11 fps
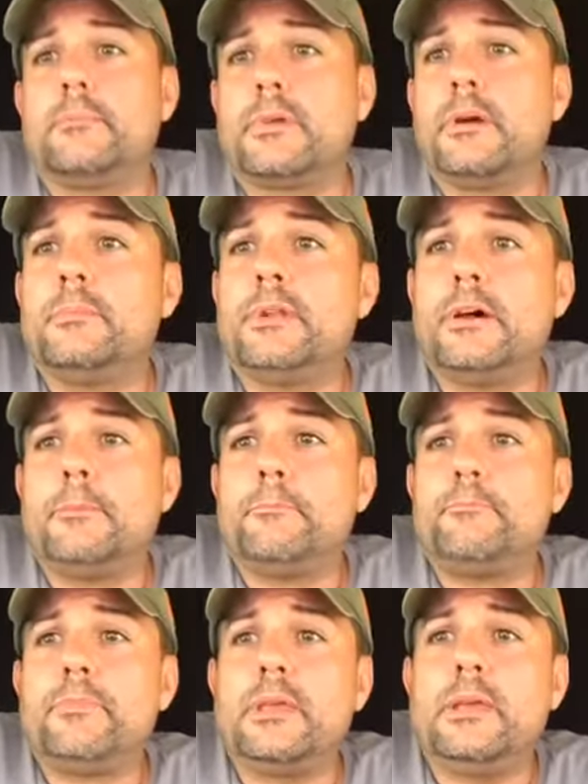coming up
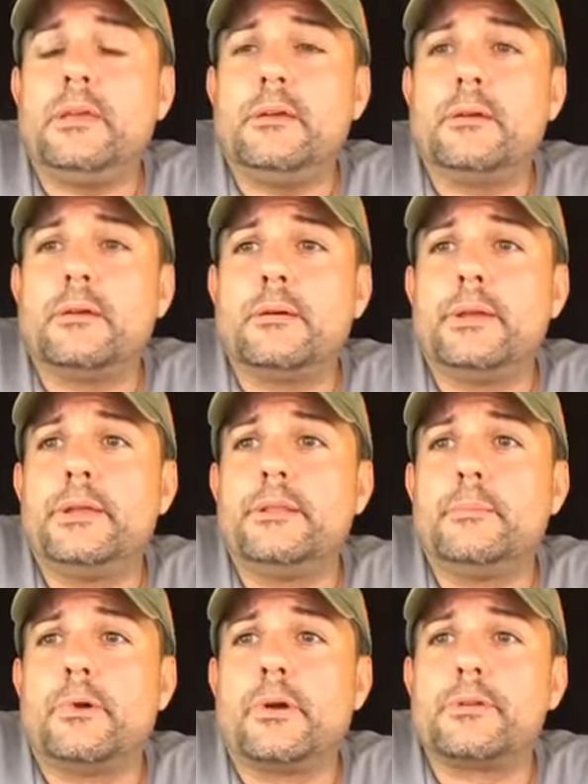here in
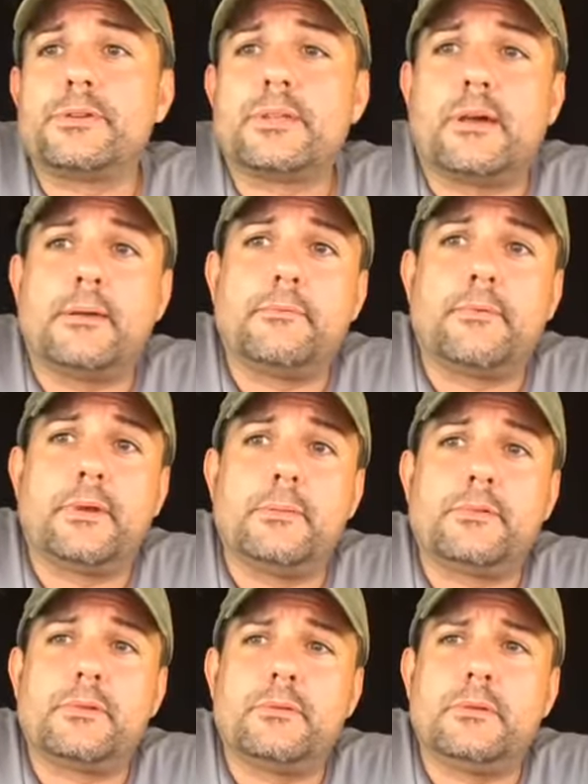the March time frame.
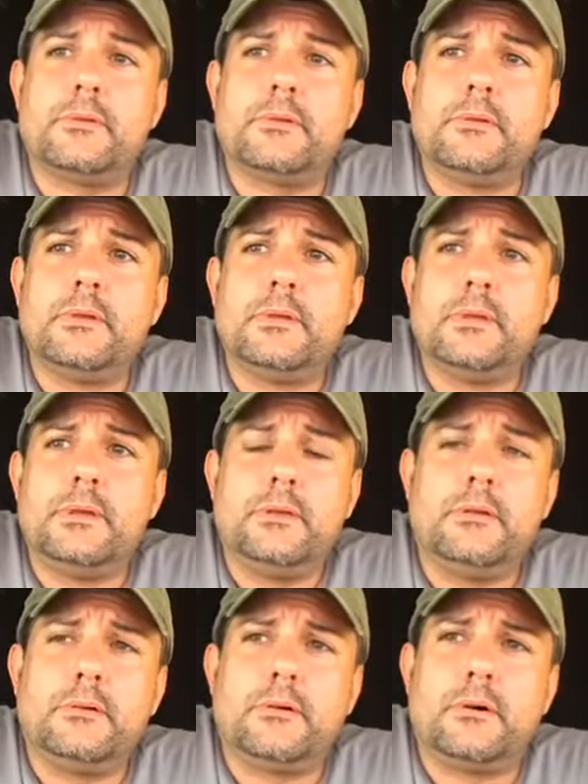So
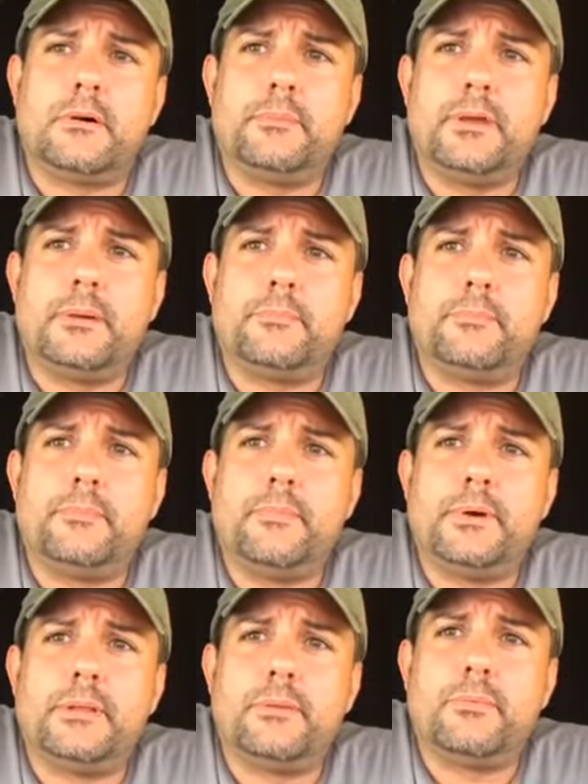it'll all be up
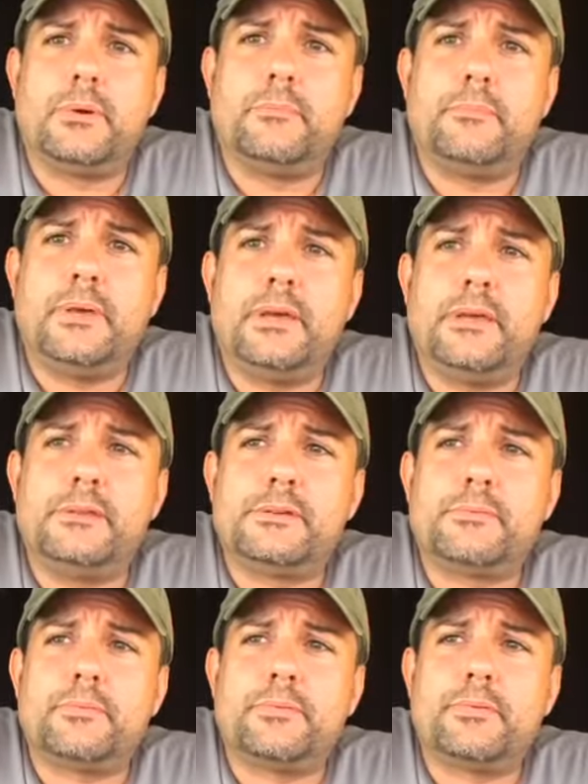on the web page
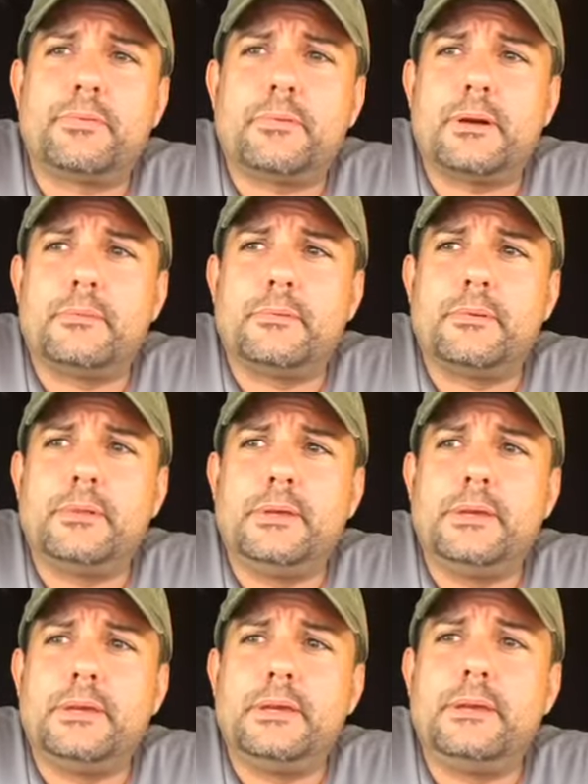
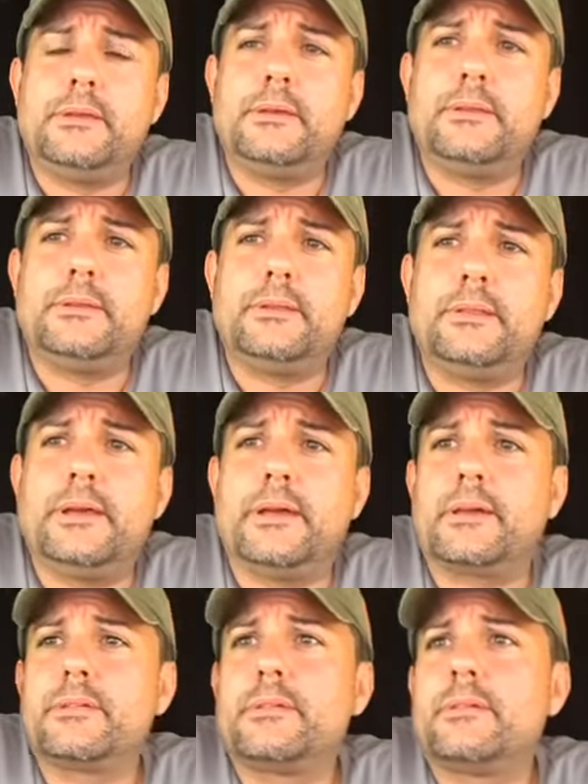probably in the
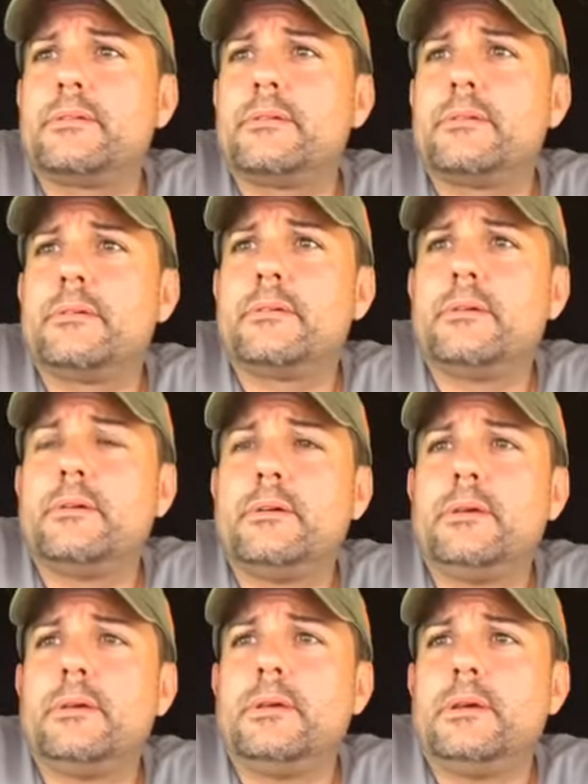next
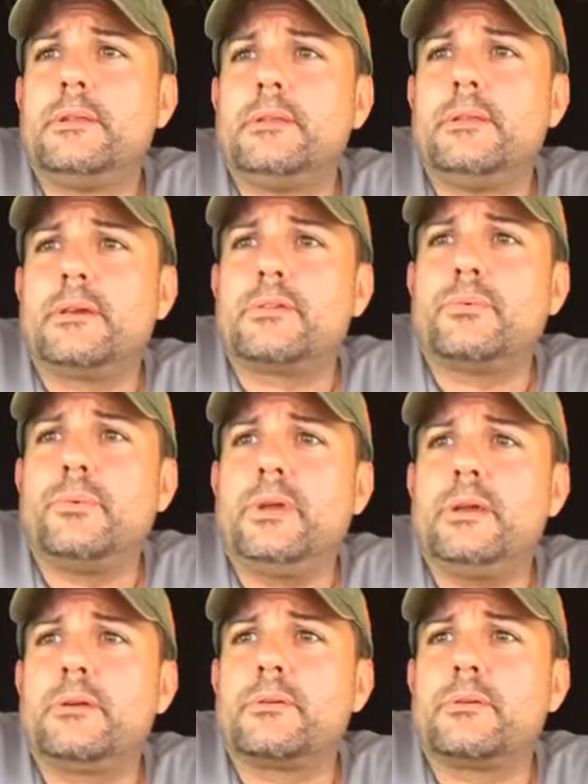week or